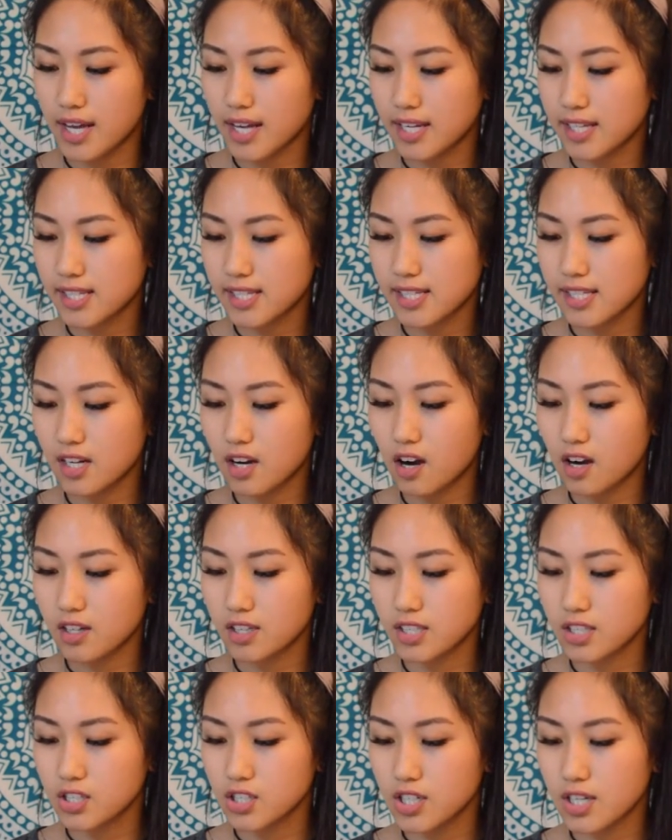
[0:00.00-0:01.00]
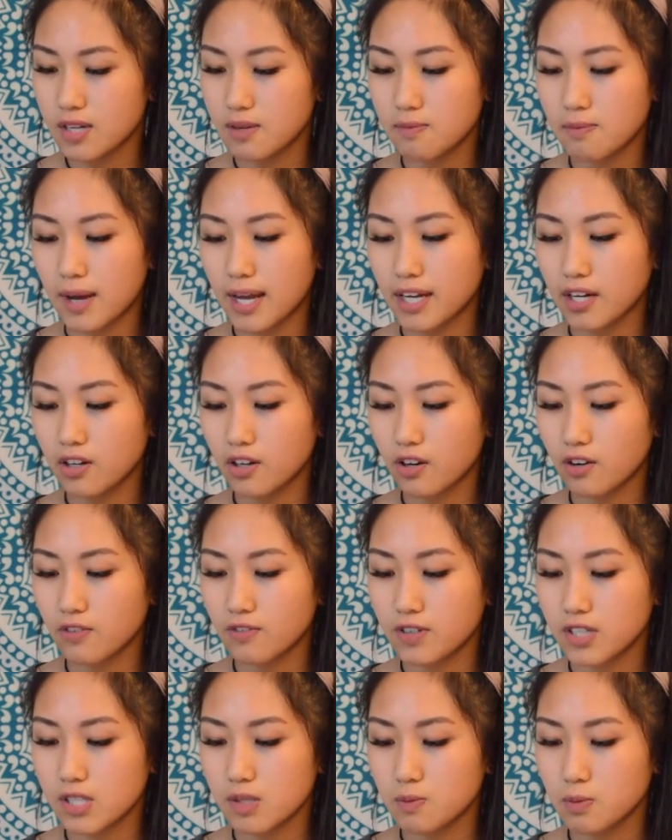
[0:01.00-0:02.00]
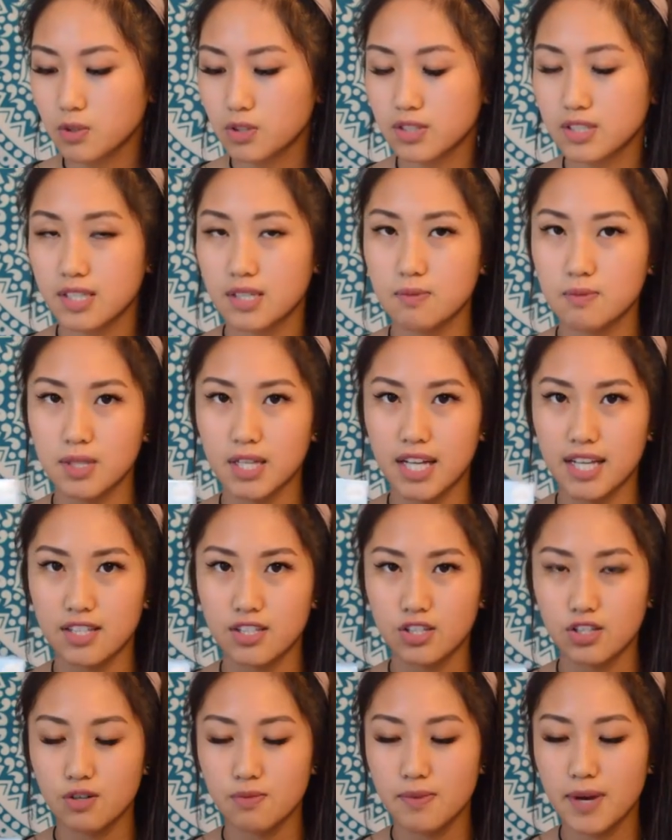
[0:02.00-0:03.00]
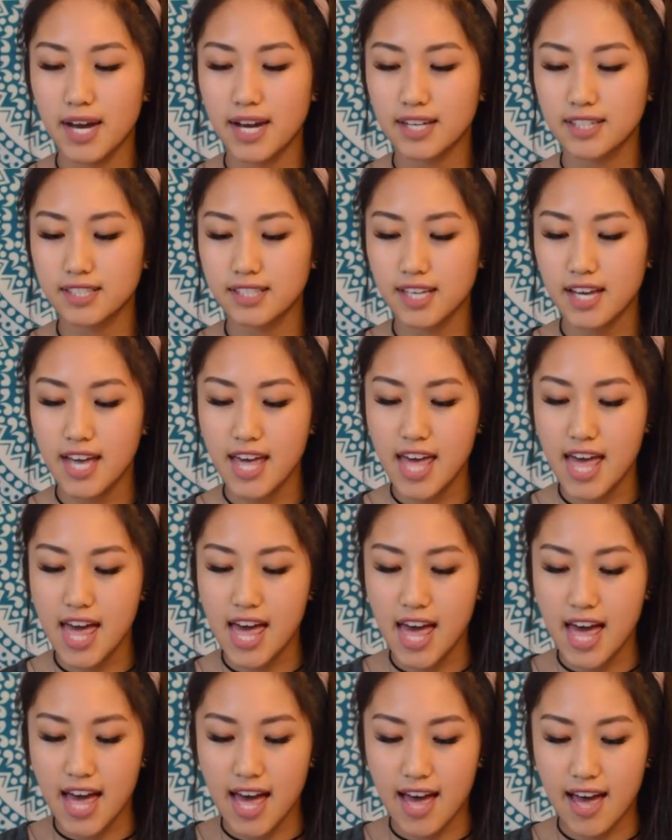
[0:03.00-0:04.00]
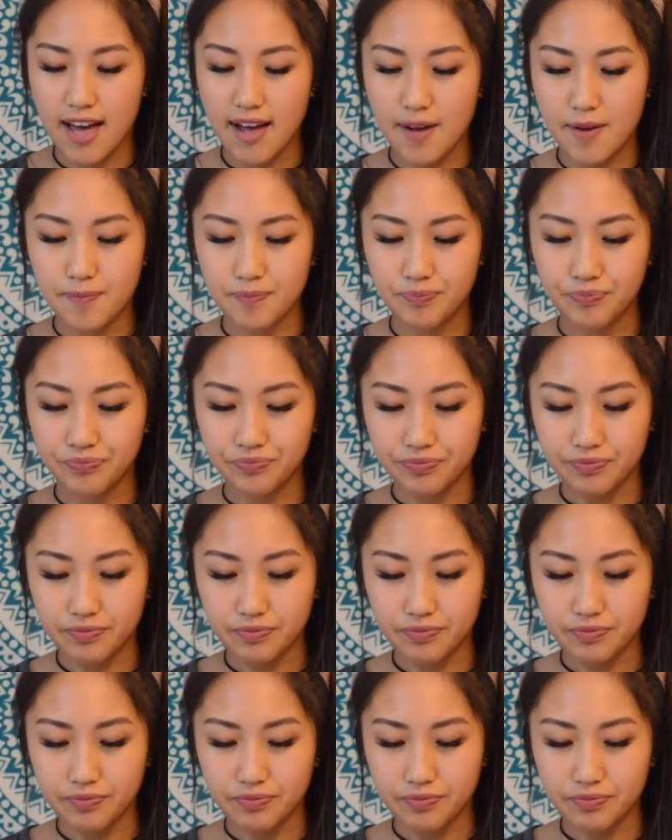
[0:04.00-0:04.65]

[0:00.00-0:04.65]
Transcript: and it's an Oxygen Micro Visible Deep Cleanser Mask, and